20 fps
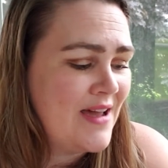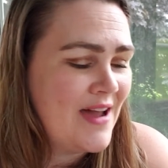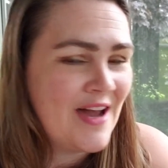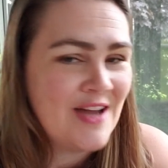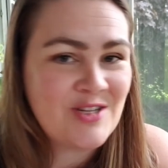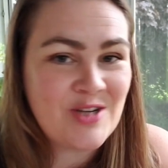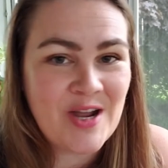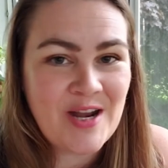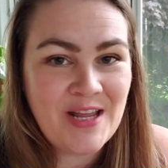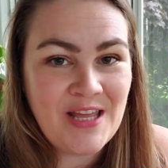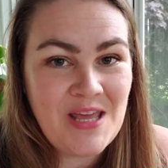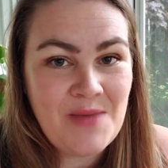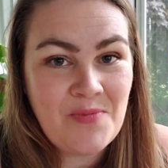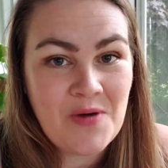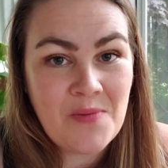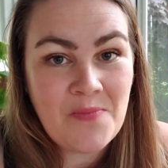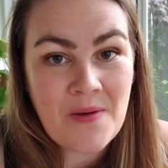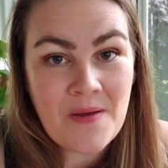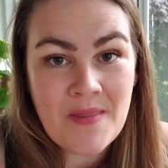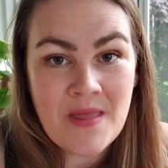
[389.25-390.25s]
I try to keep
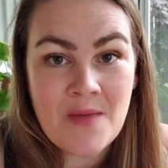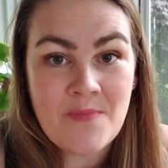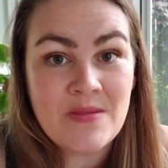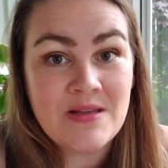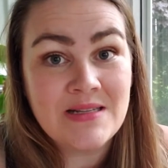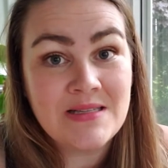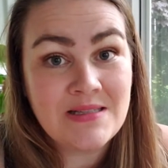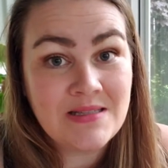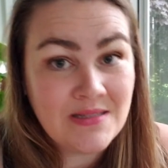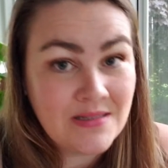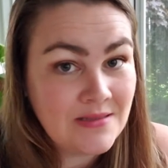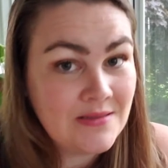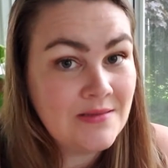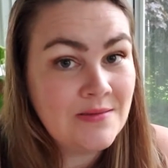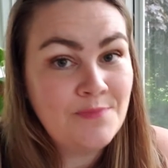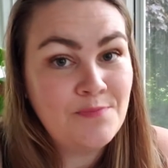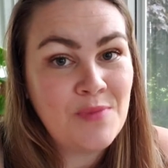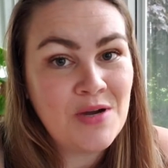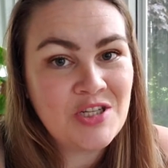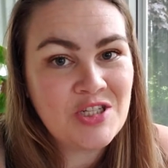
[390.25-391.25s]
up on them as
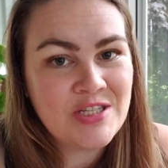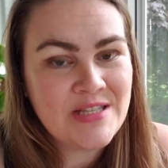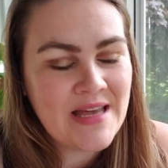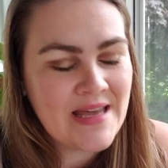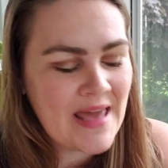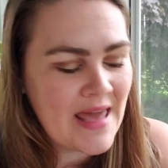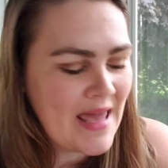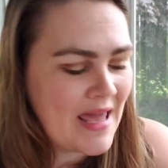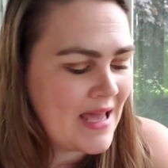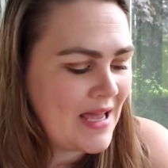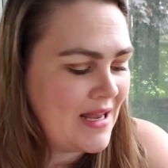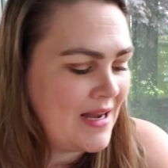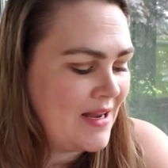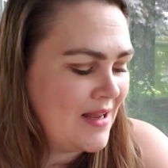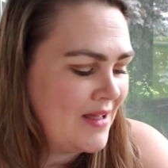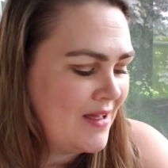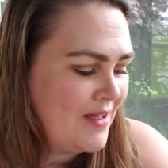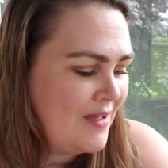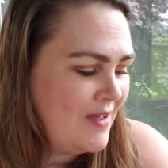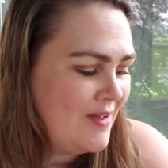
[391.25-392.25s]
much as I
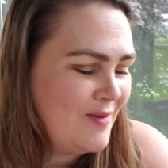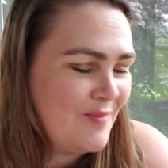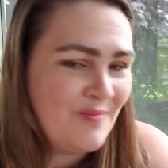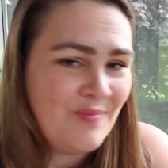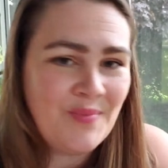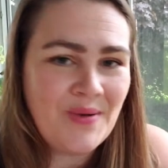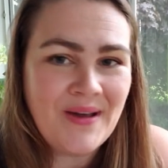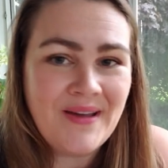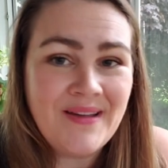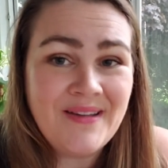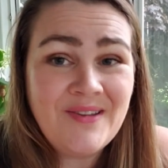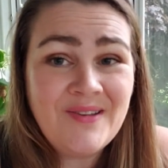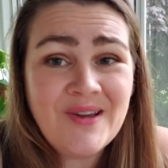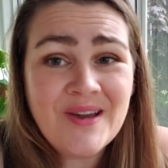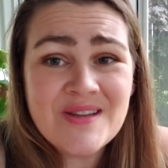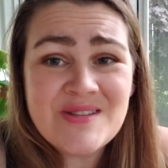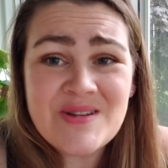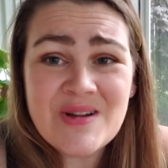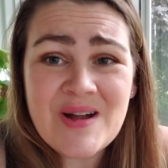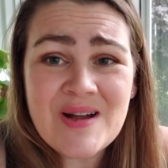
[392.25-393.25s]
can, but you
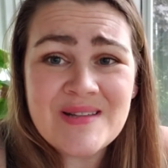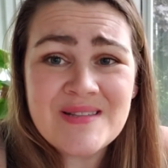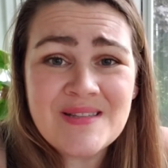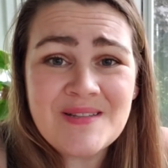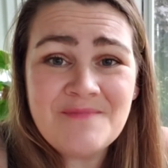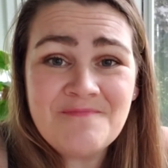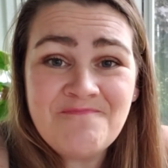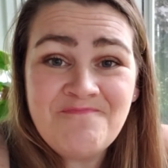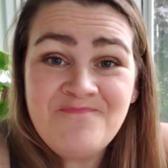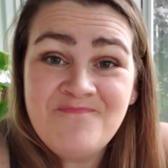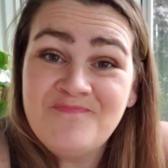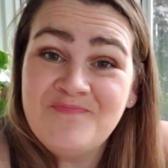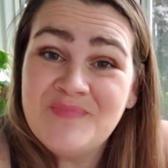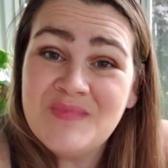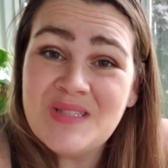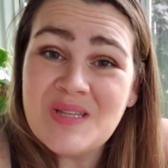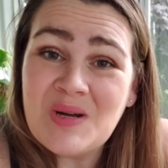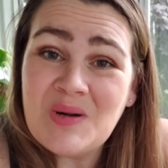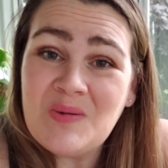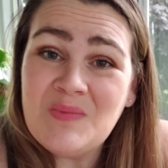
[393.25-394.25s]
guys are awesome.
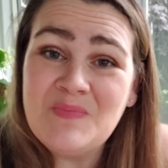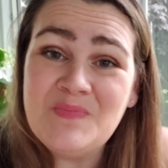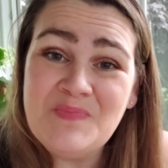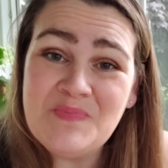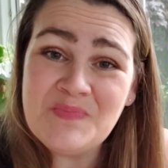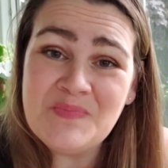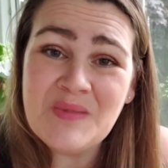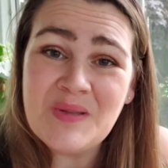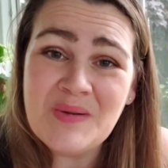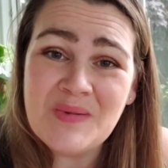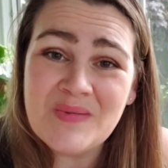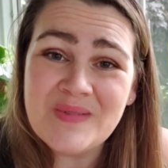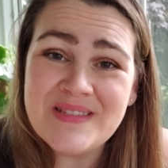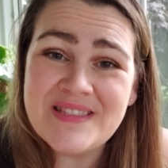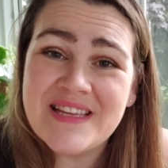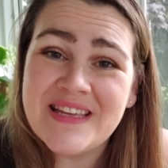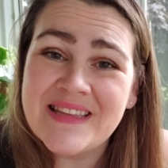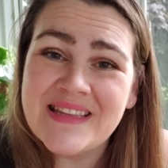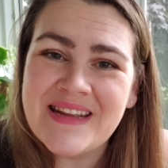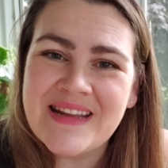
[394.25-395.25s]
So we'll
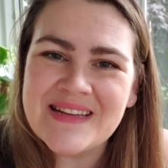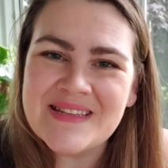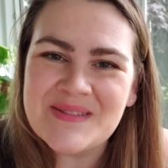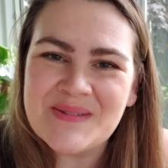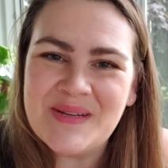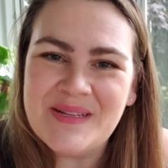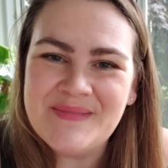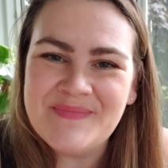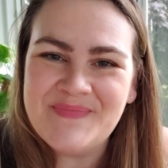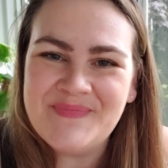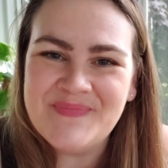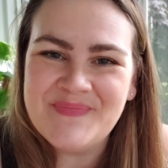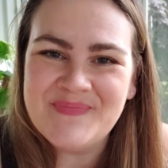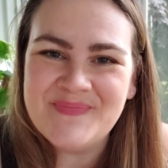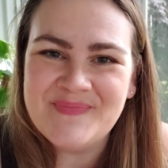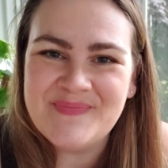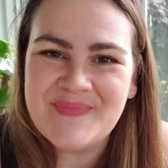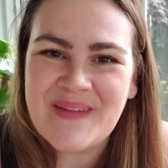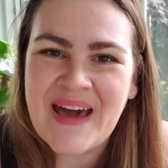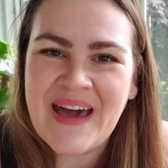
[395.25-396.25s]
see you in the next one.
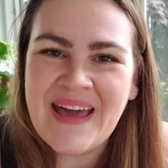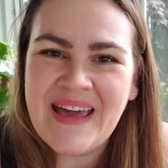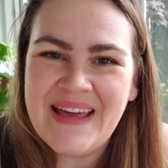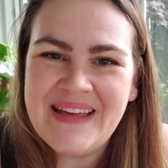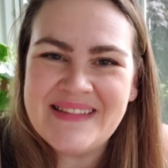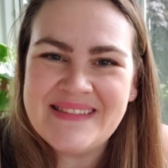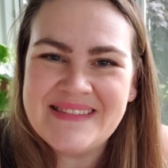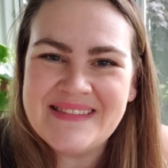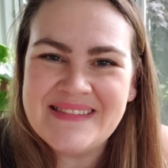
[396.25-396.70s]
Bye.